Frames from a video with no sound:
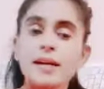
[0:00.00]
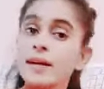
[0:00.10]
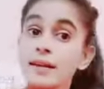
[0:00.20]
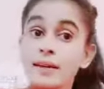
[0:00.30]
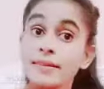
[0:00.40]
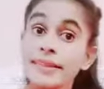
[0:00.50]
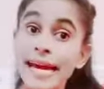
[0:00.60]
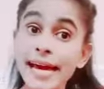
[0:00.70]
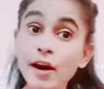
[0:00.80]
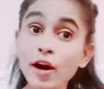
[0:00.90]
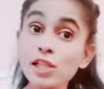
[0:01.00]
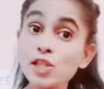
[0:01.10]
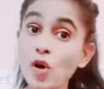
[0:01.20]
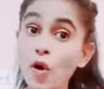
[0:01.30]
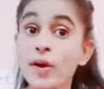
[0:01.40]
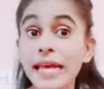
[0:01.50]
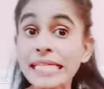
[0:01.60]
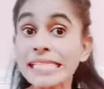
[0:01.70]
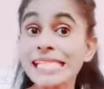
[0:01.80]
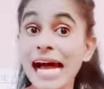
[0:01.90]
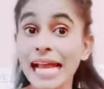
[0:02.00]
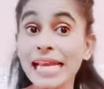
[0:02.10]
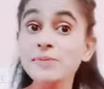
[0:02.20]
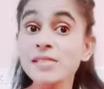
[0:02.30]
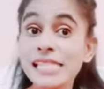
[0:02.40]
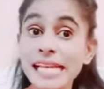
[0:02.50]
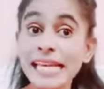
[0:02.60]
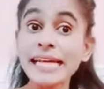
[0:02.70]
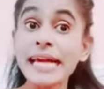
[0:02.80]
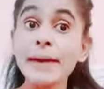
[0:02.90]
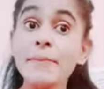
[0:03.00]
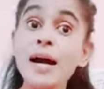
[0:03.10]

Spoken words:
There also, in xylem sclerenchyma,